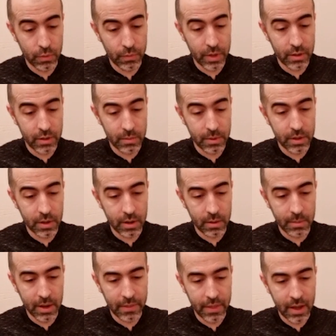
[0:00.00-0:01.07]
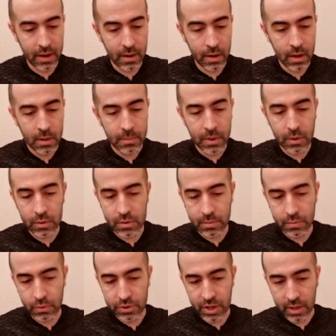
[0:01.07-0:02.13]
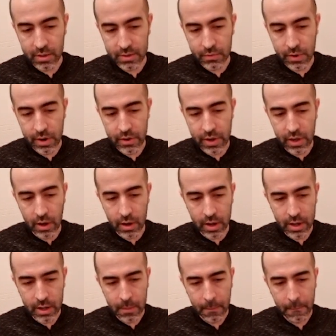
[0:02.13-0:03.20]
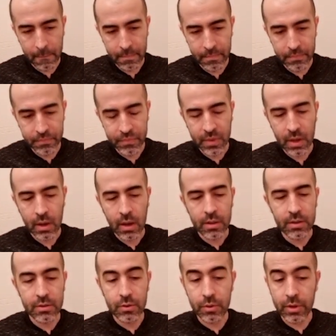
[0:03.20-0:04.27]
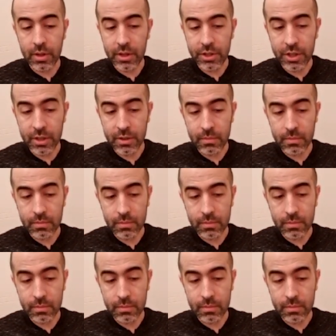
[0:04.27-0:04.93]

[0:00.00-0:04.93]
we need to be careful about that, because the project is very young. The circulation